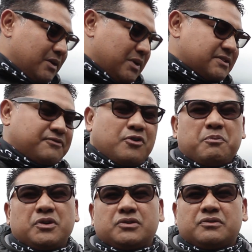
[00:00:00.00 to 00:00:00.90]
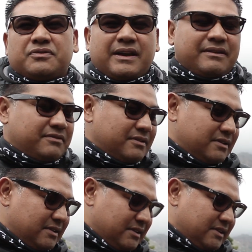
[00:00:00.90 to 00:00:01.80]
What's a 4.25,
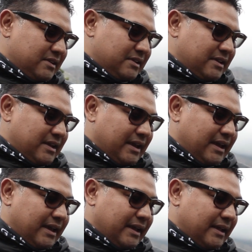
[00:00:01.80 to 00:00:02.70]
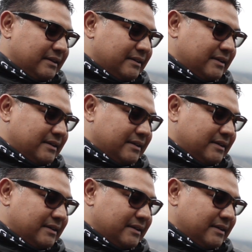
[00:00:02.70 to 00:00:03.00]
and